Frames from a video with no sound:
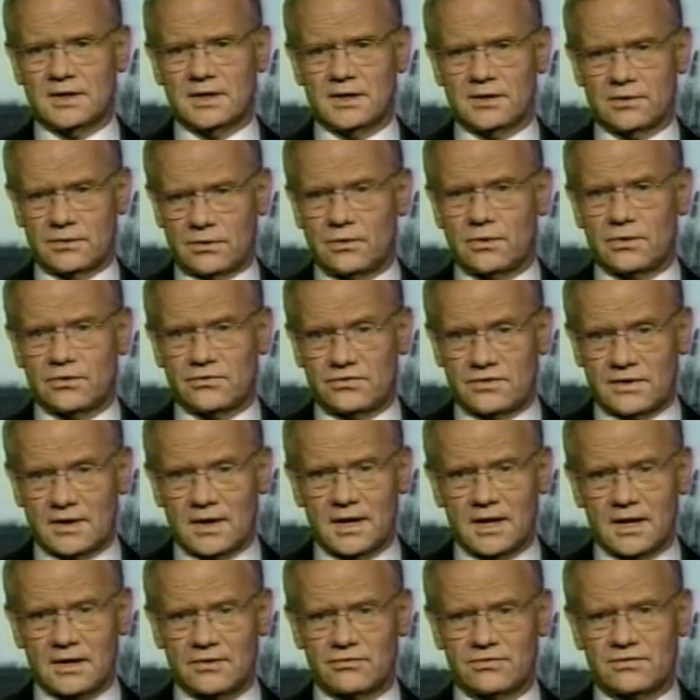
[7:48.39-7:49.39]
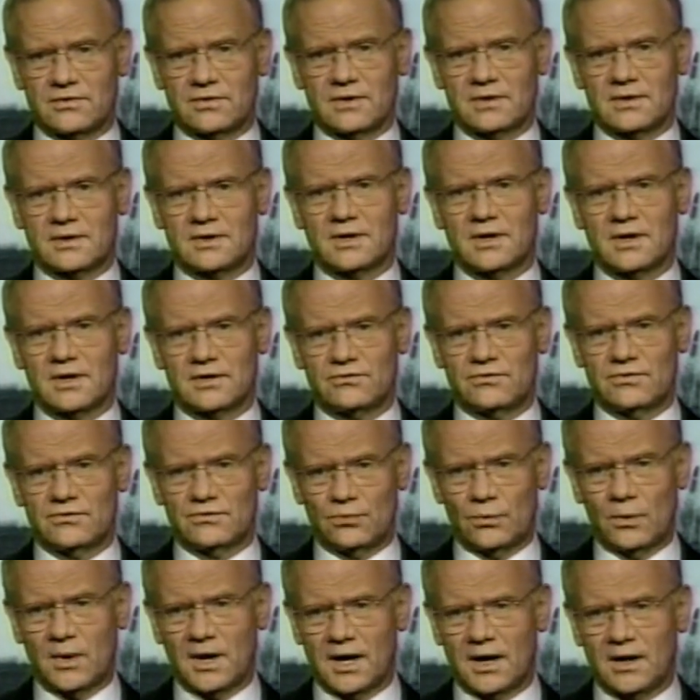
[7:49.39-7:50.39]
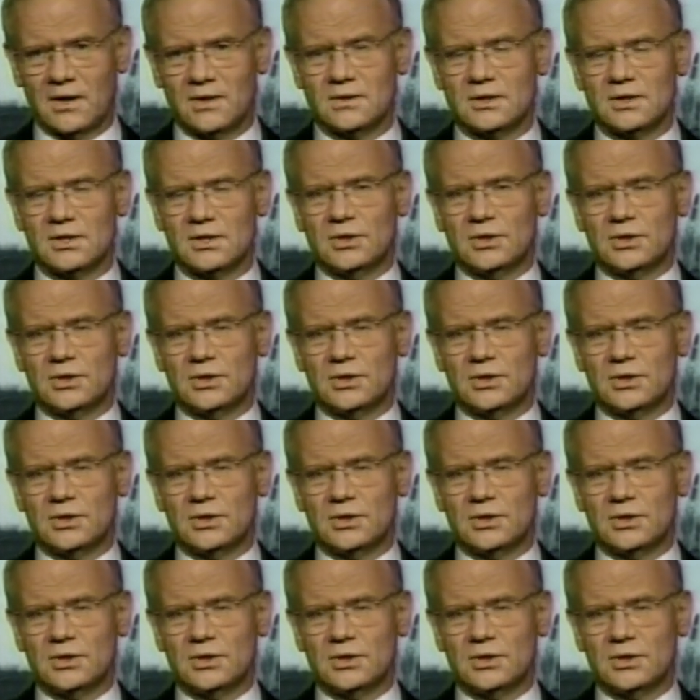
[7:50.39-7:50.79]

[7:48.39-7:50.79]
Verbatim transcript: and of course tax uh, cuts as well,